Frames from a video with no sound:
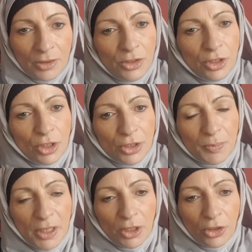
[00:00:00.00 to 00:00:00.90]
You know,
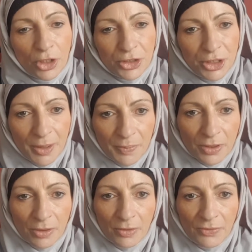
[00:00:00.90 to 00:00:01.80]
depending on the
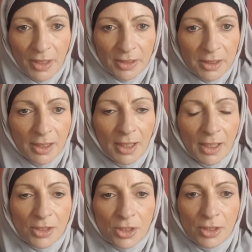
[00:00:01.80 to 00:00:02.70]
depth of that
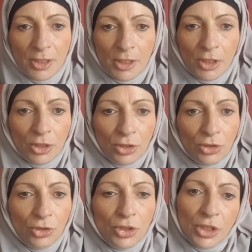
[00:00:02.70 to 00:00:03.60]
cut,
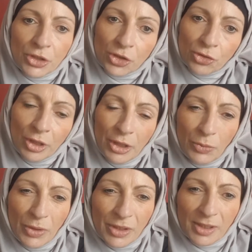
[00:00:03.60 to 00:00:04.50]
you need to treat
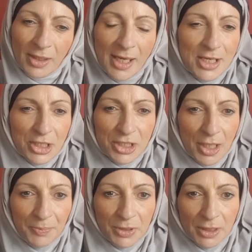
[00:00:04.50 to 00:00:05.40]
it with
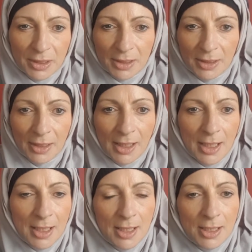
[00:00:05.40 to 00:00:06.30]
antiseptic,
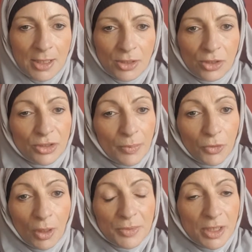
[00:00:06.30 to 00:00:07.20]
and
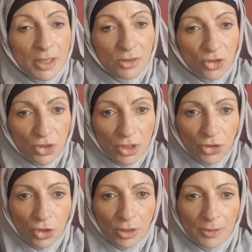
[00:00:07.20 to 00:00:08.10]
sometimes it needs
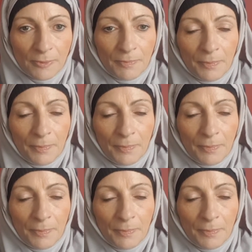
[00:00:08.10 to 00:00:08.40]
stitching.